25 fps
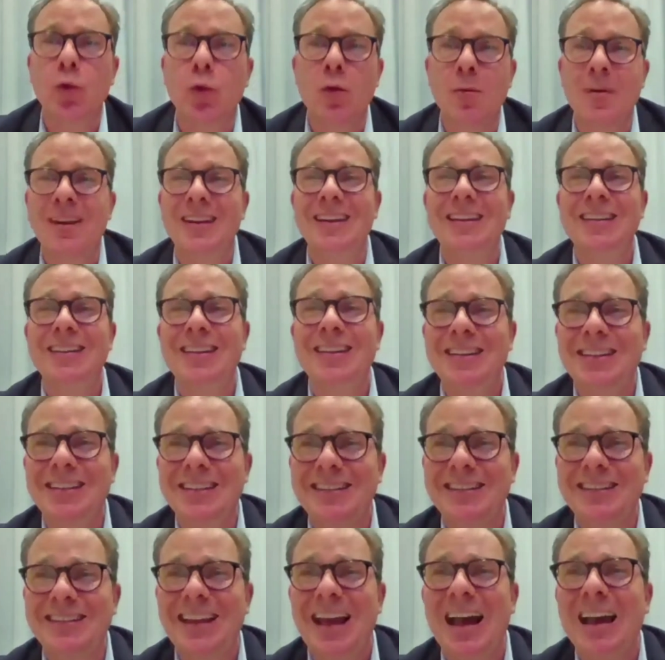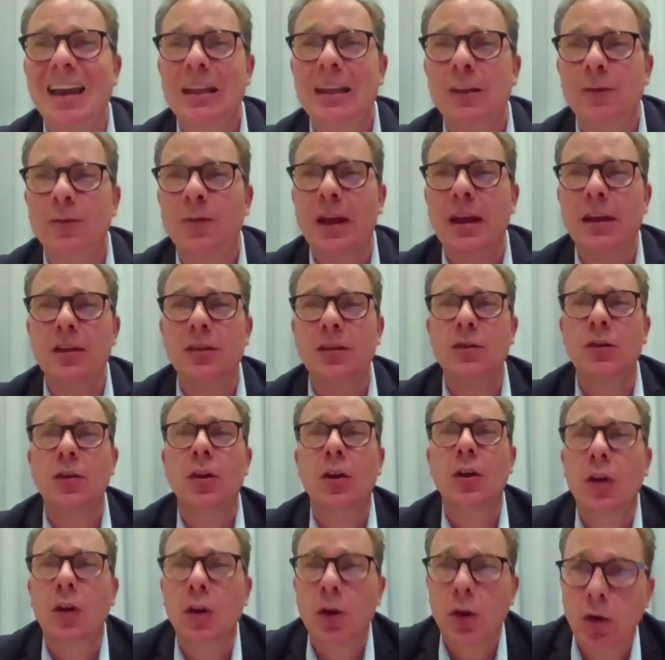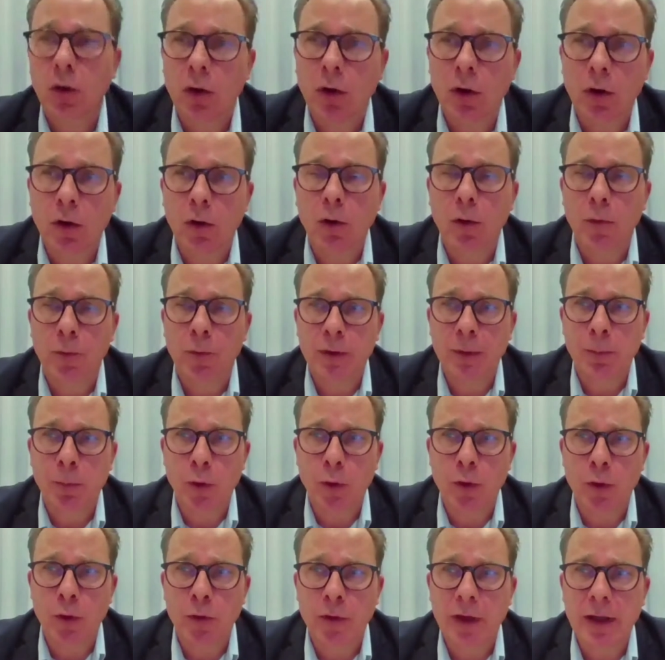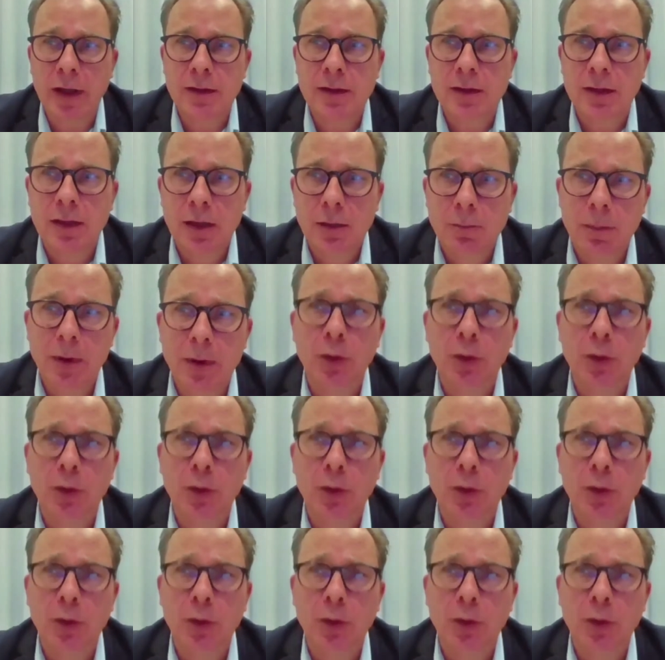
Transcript: already in the design phase of the products,